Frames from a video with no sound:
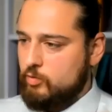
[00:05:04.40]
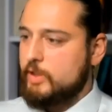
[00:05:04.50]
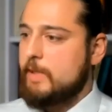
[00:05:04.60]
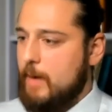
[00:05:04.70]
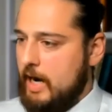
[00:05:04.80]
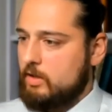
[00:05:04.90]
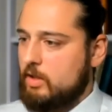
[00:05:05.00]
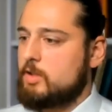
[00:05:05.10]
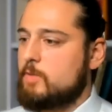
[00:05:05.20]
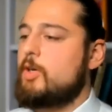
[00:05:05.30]
really pile
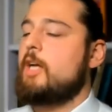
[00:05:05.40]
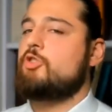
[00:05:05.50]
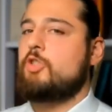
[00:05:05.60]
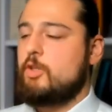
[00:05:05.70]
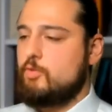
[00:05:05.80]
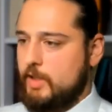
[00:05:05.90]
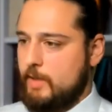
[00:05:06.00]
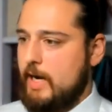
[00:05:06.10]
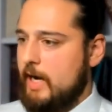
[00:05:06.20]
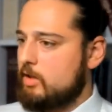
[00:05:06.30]
on depression and really
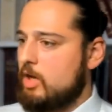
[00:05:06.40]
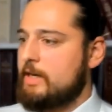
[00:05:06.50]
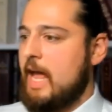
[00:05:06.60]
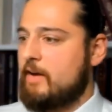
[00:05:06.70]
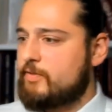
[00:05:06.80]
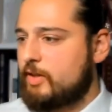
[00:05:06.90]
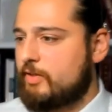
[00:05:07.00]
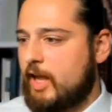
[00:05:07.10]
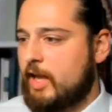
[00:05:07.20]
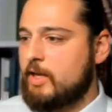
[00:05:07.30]
pile on
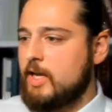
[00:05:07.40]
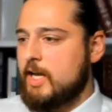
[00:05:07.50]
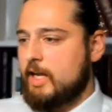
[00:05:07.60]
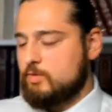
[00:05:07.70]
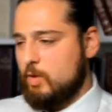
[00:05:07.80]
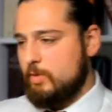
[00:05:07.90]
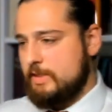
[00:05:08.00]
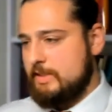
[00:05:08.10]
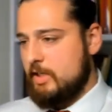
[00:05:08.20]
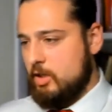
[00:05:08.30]
everything is when we
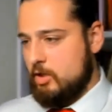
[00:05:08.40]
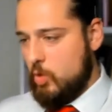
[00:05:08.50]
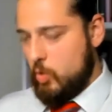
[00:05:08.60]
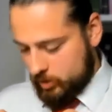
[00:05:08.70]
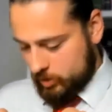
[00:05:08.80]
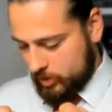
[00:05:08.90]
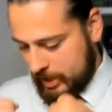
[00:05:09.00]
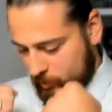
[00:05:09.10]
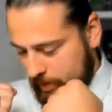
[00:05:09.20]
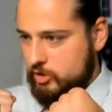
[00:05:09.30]
sit in our corner
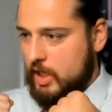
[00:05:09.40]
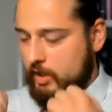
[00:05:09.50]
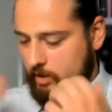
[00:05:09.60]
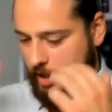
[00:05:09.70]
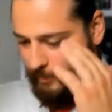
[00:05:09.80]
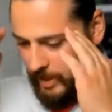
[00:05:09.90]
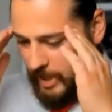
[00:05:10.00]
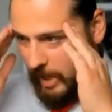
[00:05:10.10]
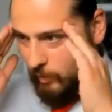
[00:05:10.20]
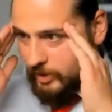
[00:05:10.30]
and we just huddle up
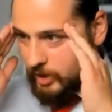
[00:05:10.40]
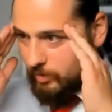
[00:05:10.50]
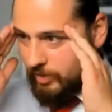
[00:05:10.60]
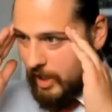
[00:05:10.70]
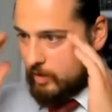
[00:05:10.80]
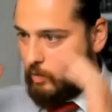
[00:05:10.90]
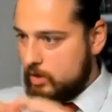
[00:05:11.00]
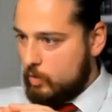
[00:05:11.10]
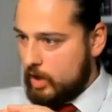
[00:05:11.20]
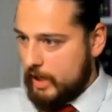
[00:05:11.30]
and we don't think. We
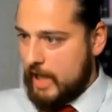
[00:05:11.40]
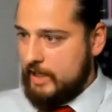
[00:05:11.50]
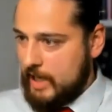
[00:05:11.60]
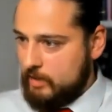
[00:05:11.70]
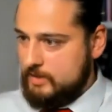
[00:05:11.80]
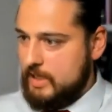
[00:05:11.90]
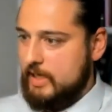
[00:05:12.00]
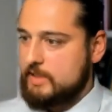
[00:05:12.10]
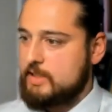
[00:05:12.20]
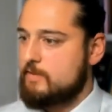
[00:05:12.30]
don't want any outside
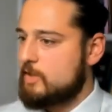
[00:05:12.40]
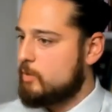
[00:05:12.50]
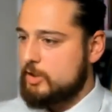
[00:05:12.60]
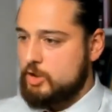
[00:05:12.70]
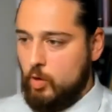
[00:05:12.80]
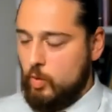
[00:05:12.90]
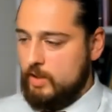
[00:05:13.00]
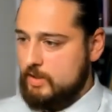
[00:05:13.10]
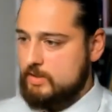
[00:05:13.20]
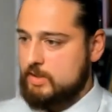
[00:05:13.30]
activity. We don't
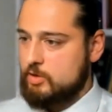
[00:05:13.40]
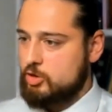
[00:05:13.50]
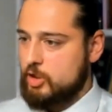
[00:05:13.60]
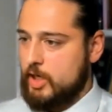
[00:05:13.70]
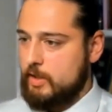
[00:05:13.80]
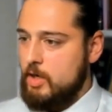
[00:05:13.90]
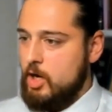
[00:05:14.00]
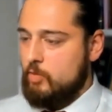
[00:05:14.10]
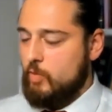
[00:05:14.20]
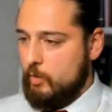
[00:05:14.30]
want the sunshine,
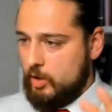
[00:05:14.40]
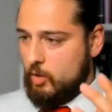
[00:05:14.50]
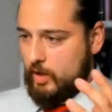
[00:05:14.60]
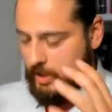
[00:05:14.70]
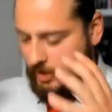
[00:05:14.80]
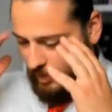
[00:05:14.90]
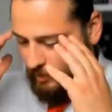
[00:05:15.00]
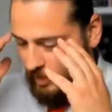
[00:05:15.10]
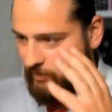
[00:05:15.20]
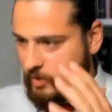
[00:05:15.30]
right? We don't want anything.
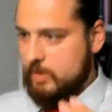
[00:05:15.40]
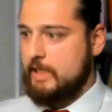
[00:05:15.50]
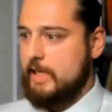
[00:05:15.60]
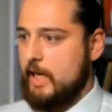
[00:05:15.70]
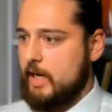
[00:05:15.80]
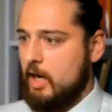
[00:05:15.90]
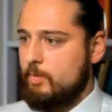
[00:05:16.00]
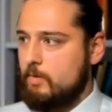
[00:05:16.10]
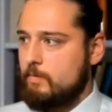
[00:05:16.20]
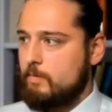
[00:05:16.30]
But if you can get
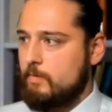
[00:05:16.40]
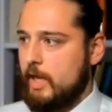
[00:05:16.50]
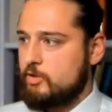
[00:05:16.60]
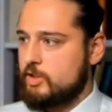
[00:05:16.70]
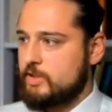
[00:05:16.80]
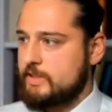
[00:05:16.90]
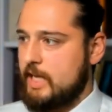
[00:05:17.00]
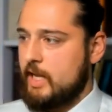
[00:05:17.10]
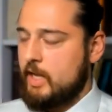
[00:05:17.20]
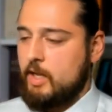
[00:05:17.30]
up and just
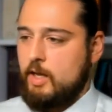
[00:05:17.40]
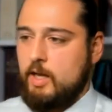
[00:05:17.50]
say,